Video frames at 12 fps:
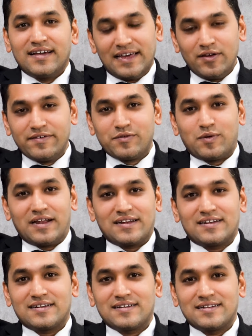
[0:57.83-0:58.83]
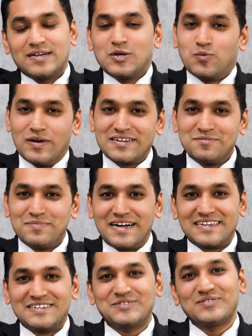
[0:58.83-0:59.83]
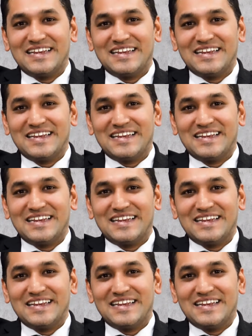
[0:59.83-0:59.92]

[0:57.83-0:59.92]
Hello everyone, welcome back to